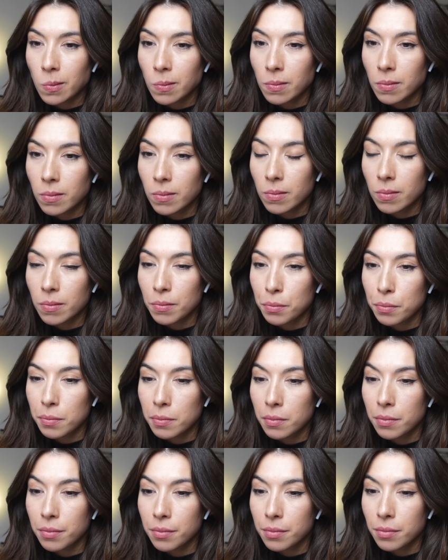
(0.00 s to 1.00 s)

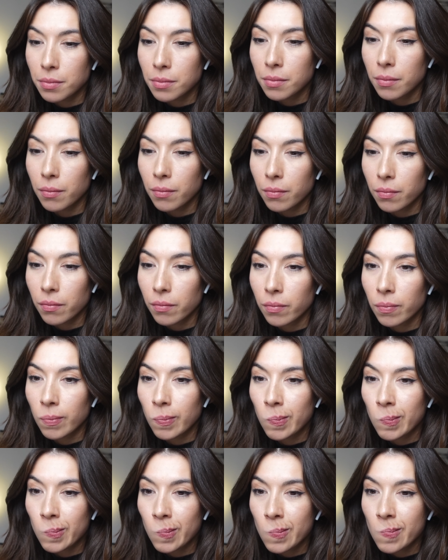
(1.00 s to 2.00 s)

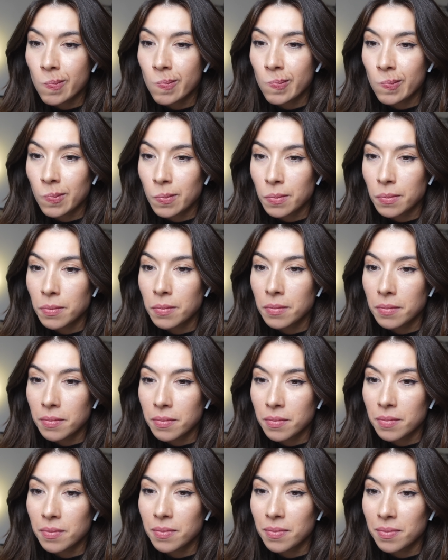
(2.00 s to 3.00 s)

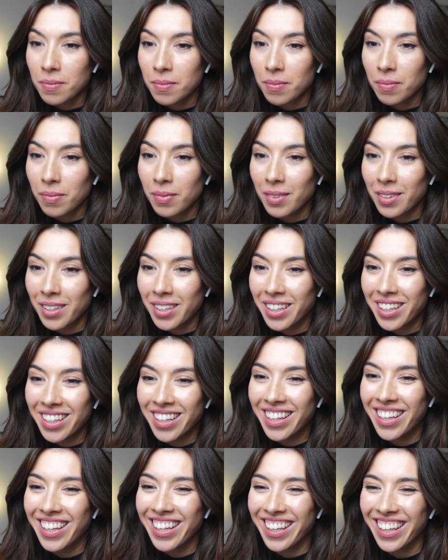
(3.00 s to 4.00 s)

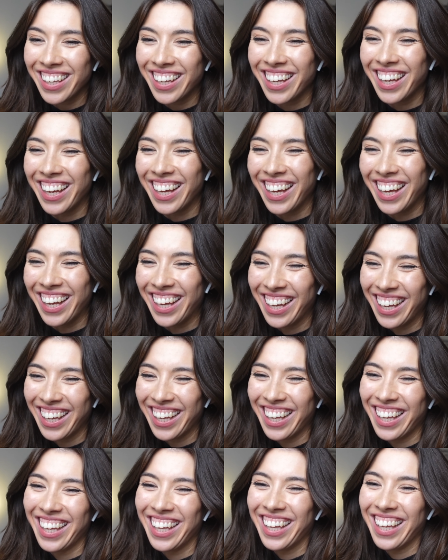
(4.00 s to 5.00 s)

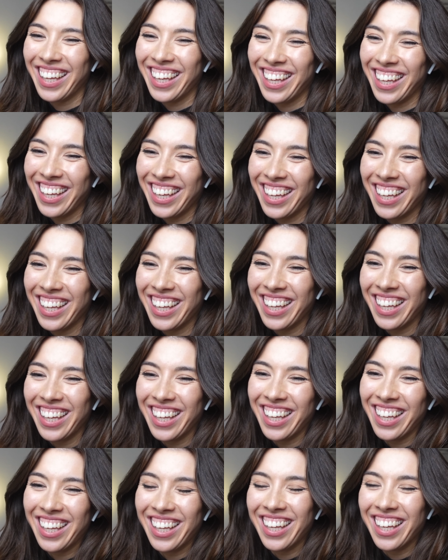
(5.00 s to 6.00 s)

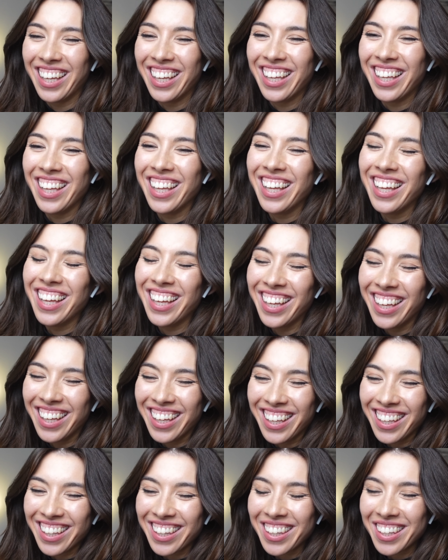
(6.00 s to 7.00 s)

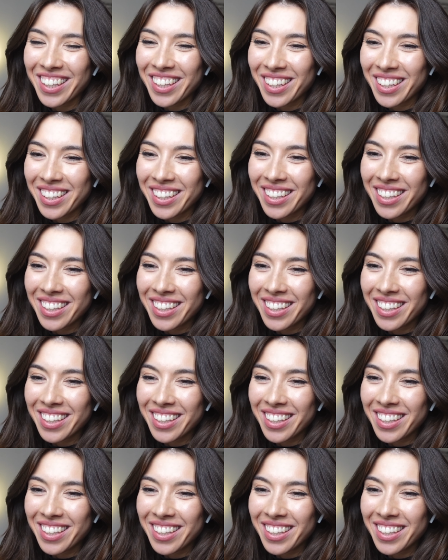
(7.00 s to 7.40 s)
(silent)